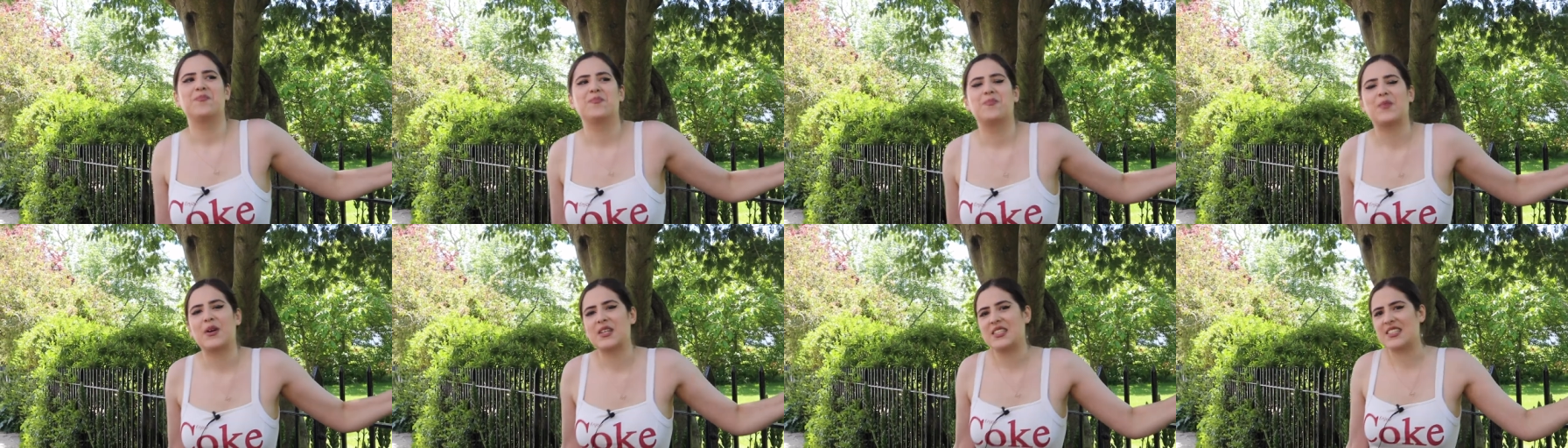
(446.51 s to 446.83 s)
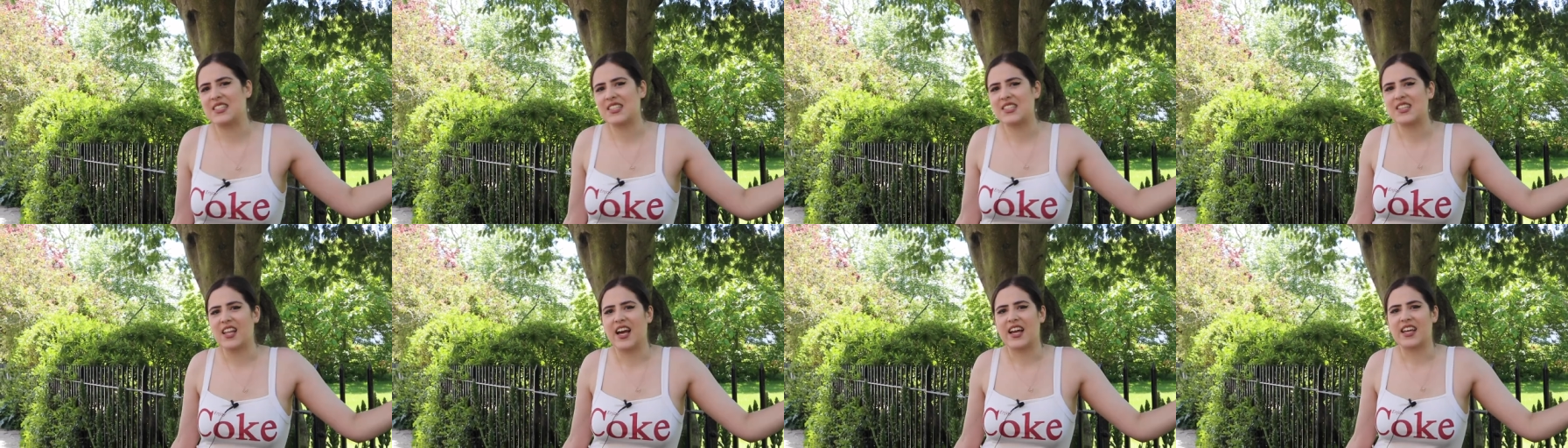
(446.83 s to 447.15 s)
But
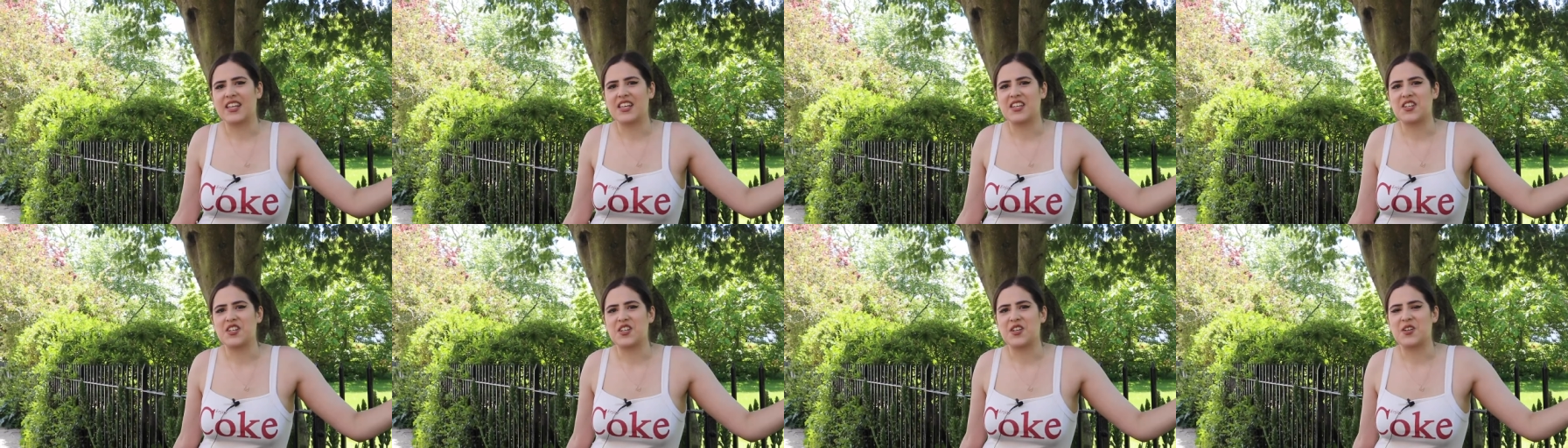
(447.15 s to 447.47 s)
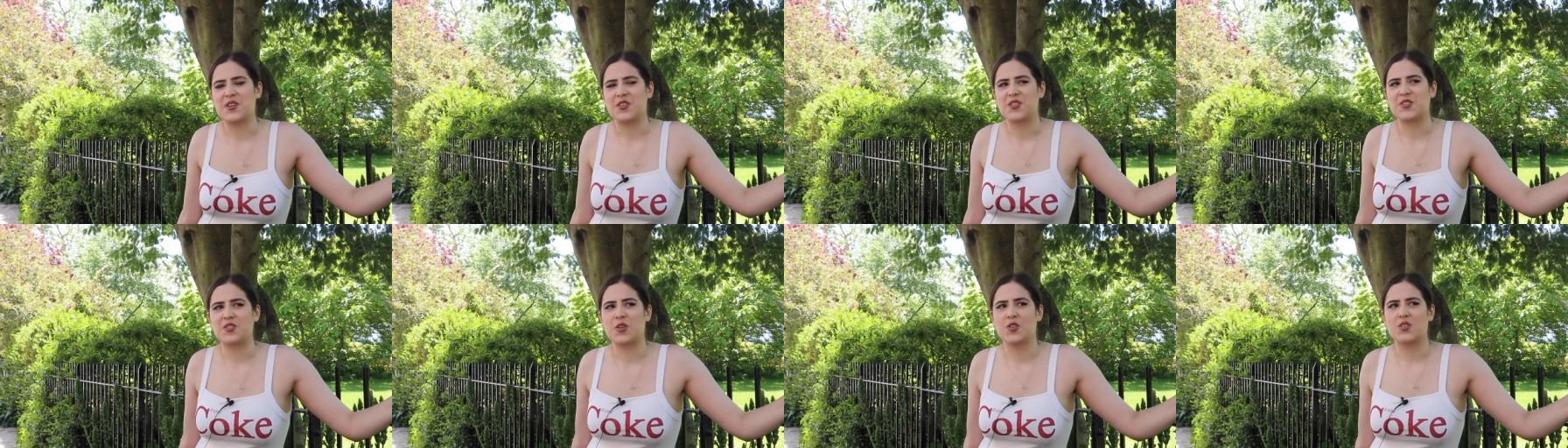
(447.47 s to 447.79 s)
still,
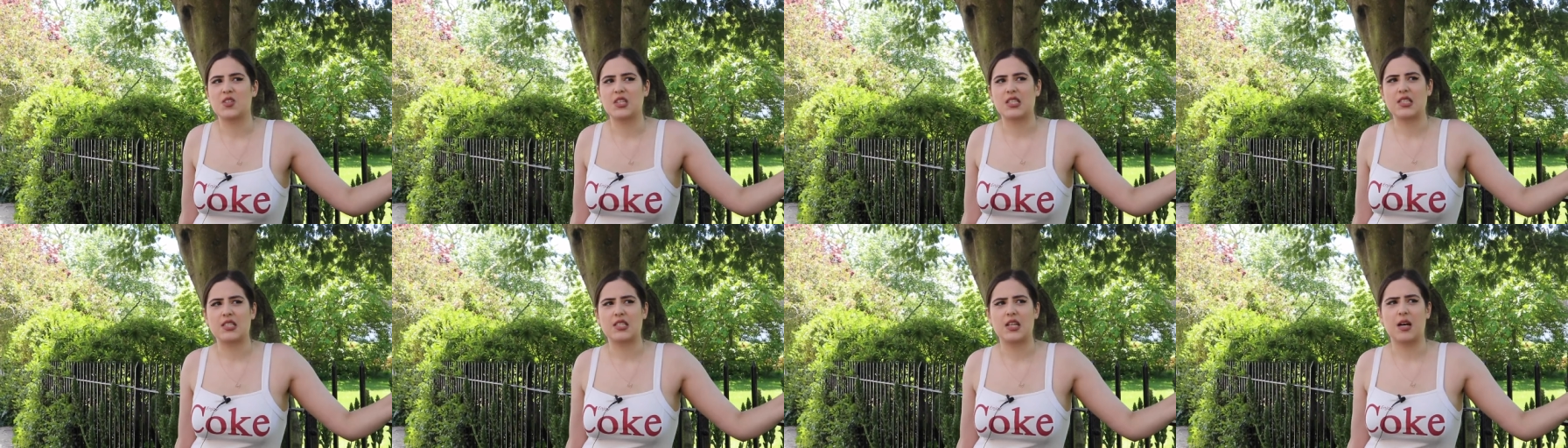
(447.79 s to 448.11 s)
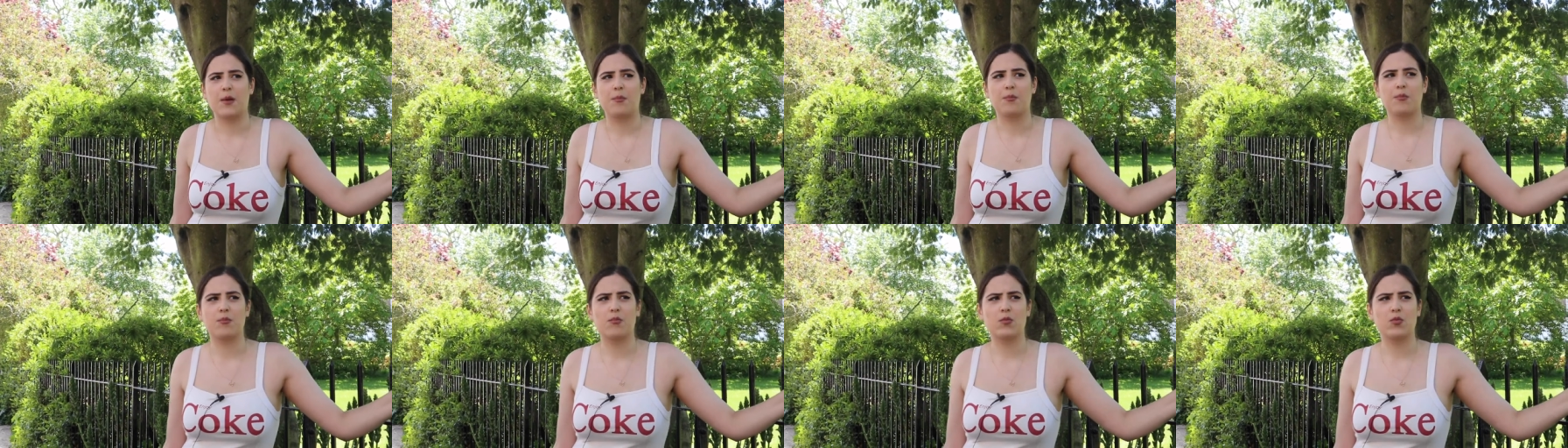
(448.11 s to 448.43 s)
I saw this
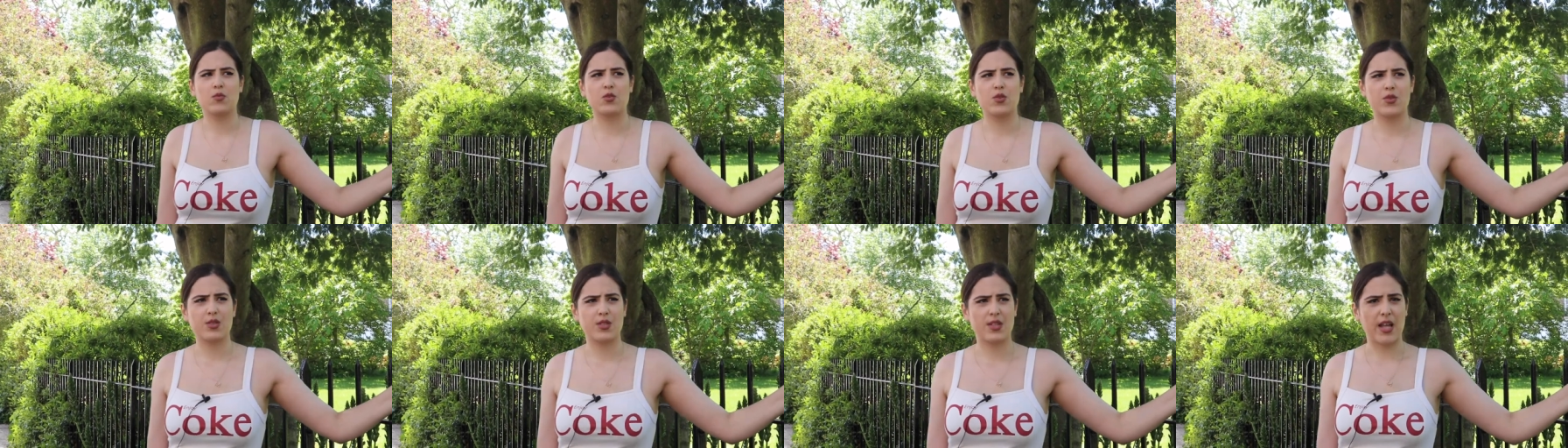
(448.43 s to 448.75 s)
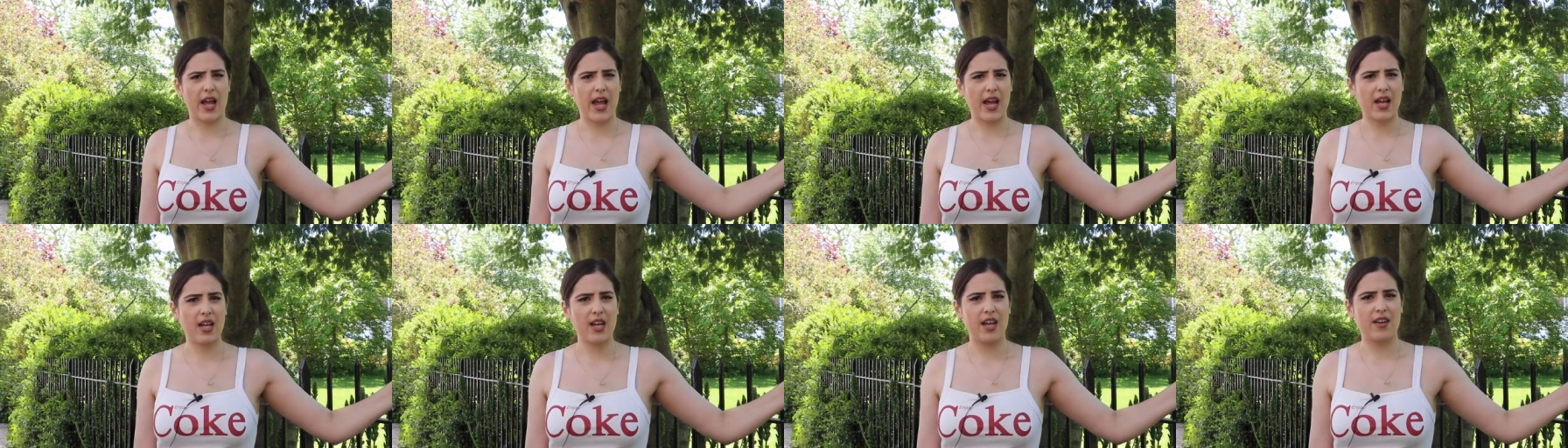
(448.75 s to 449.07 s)

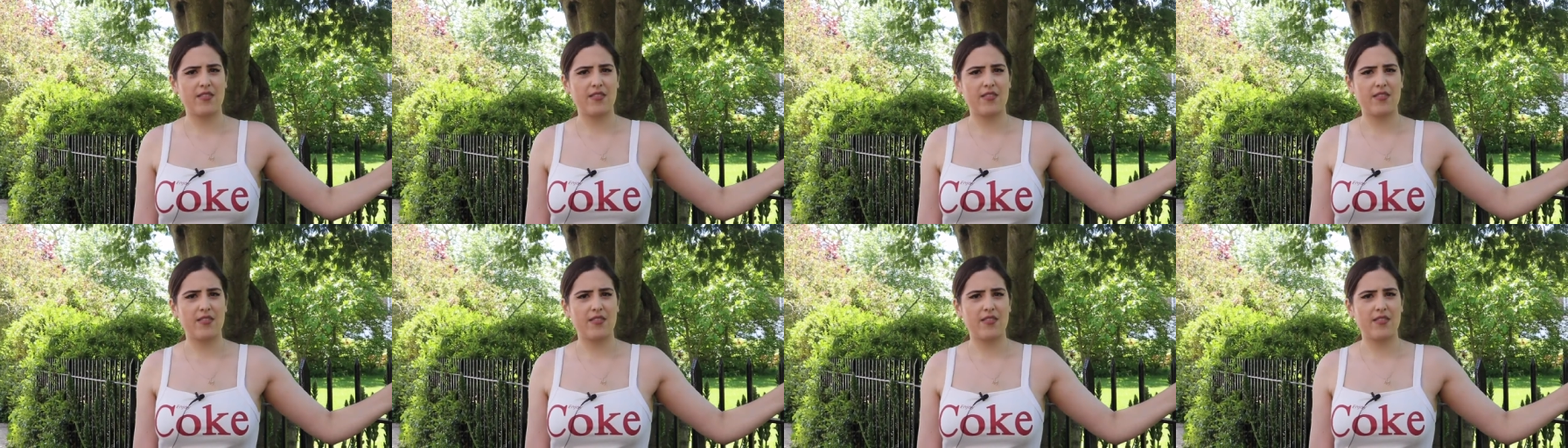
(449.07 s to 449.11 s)
Mustang,